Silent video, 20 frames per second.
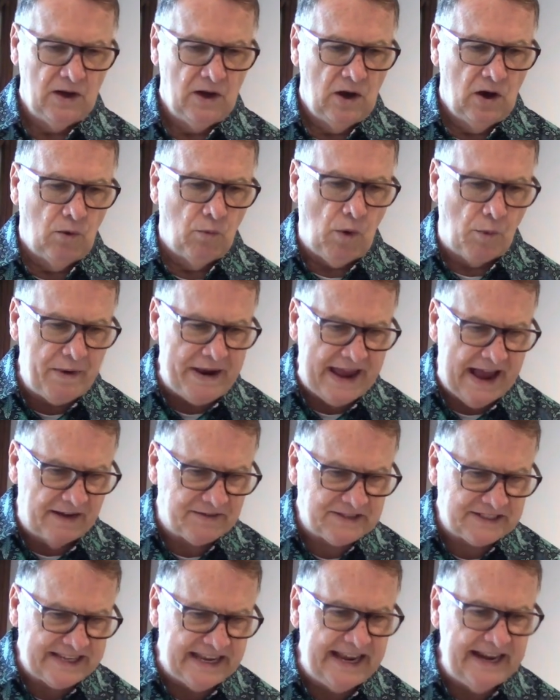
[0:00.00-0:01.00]
What we
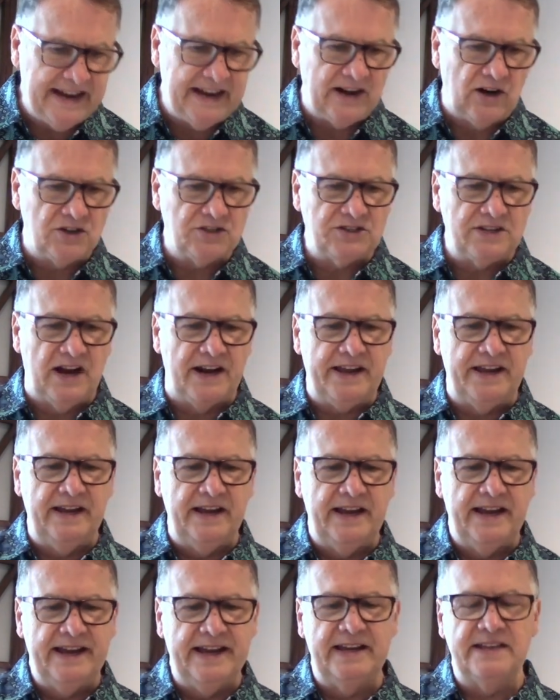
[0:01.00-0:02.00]
have seen in our
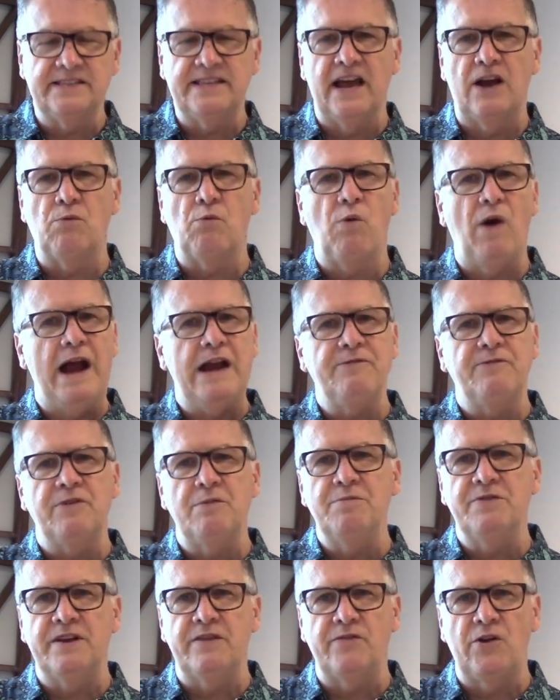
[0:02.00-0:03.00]
study is that right
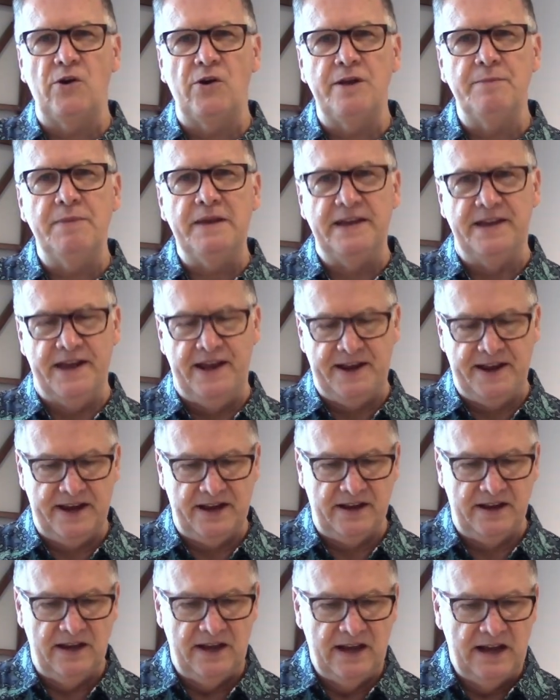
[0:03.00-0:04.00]
from the very
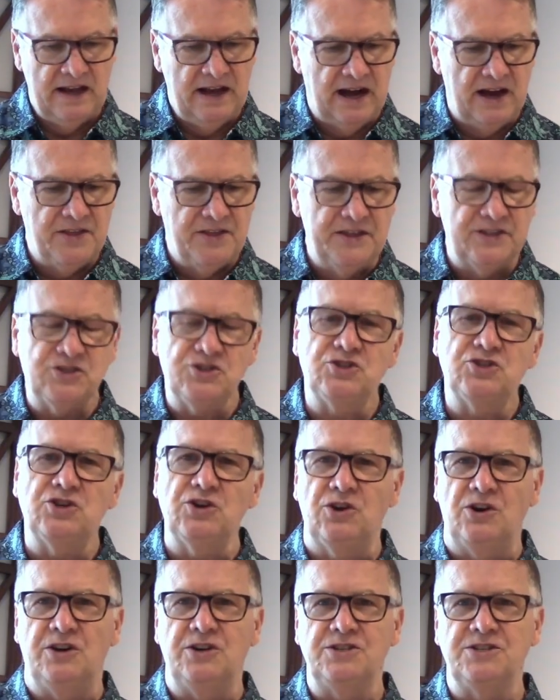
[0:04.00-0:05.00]
beginning, uh, this
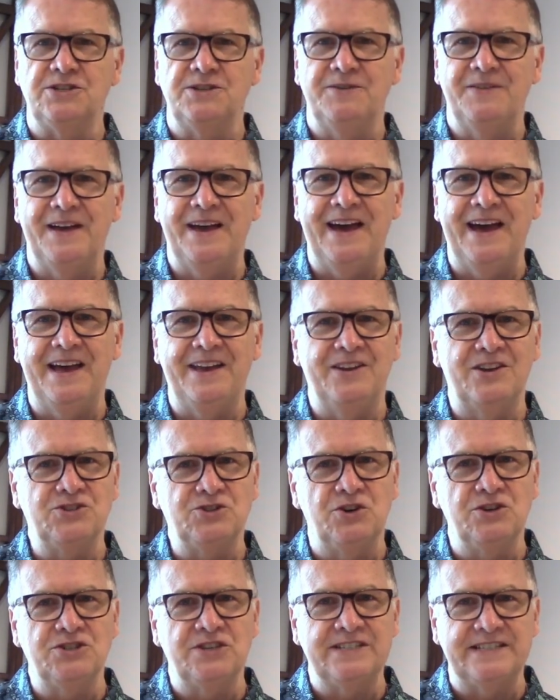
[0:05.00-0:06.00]
church, and the
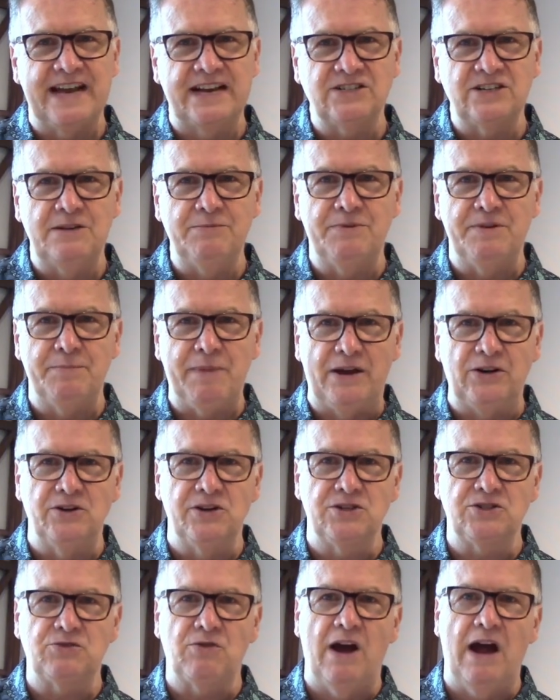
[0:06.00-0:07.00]
church is actually better
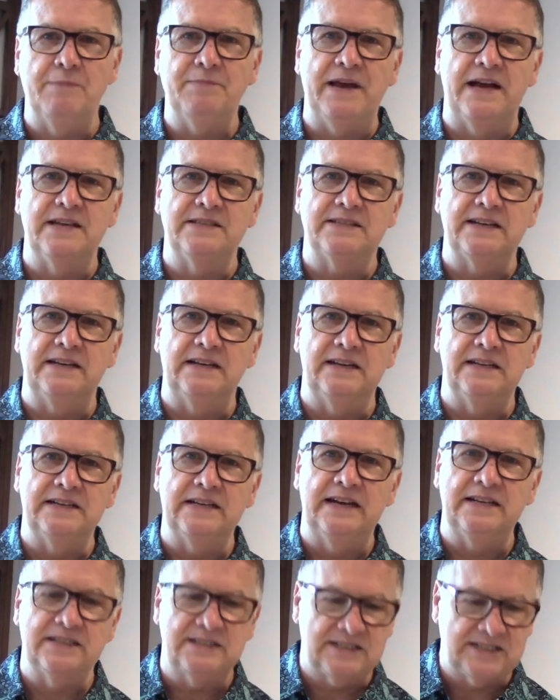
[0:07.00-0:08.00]
described as an uh,
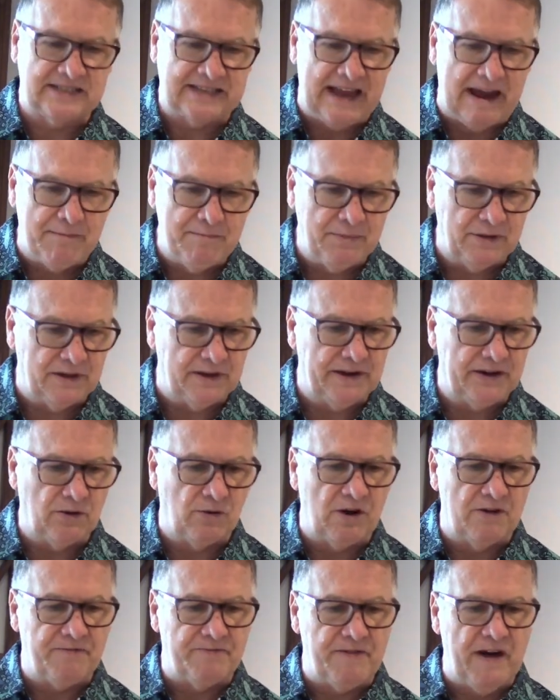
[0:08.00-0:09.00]
assembly
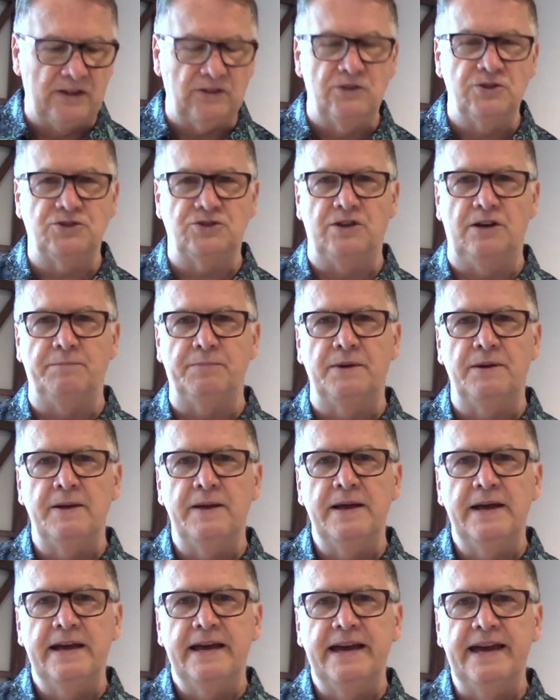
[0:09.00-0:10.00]
or a fellowship,
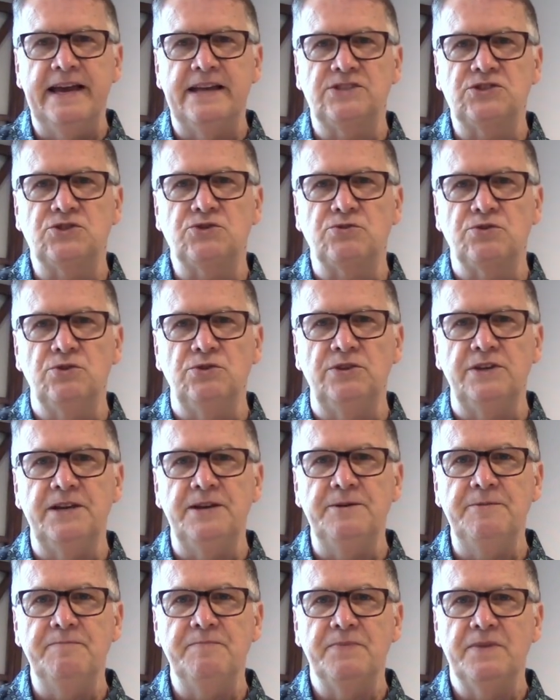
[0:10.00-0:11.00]
it's
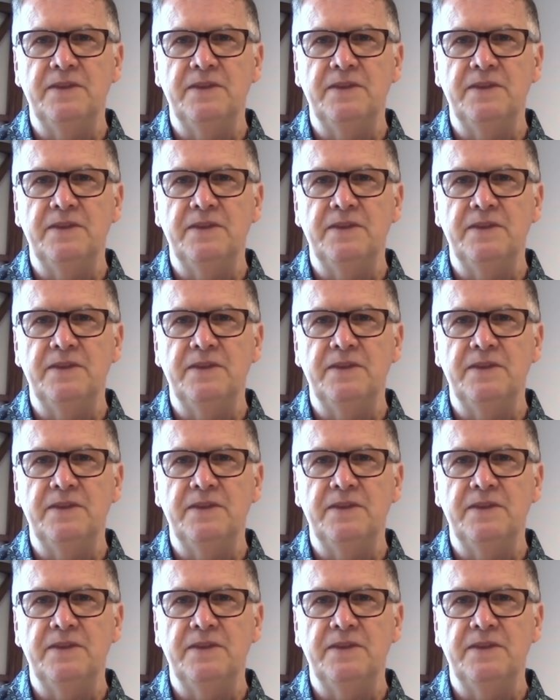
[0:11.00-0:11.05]
truly